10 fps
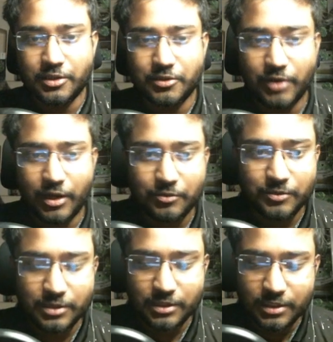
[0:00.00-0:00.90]

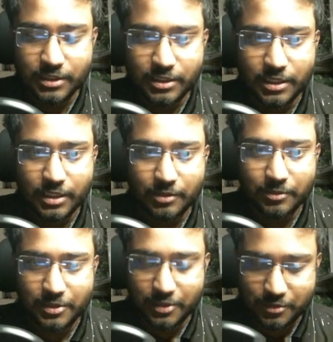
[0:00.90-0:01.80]
we'll
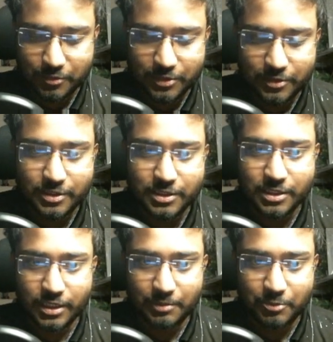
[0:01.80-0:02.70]
just
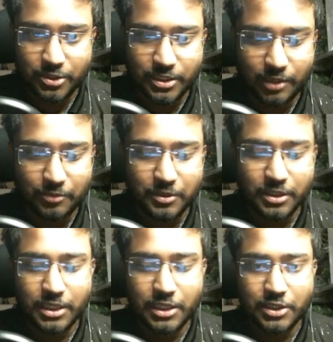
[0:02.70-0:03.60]
put down
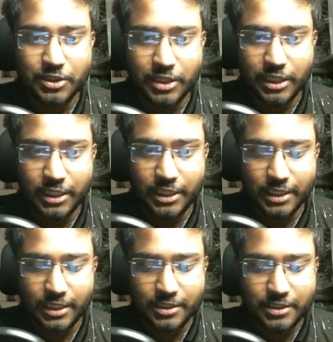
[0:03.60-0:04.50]
Z
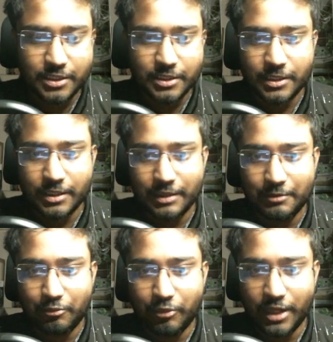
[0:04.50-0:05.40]
is
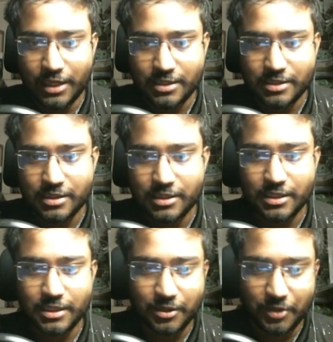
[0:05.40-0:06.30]
pressed.
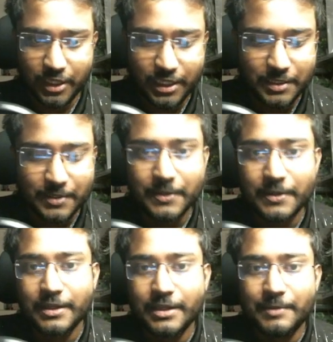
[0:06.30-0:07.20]
Okay,
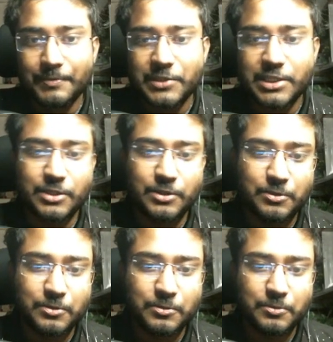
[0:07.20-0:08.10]

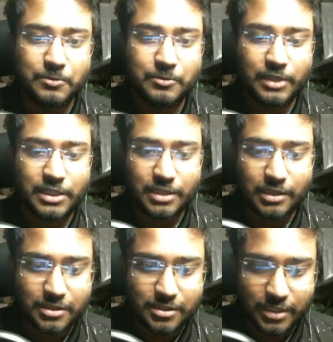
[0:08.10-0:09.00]
so
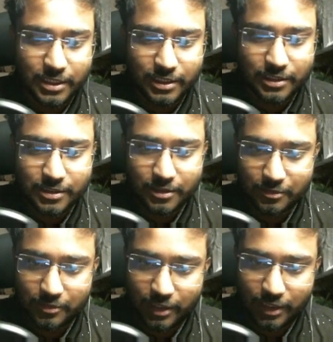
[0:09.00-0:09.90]
let's see
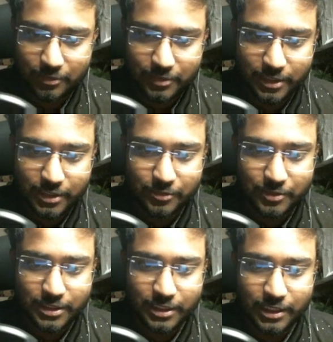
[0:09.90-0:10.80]
so how that goes. I think it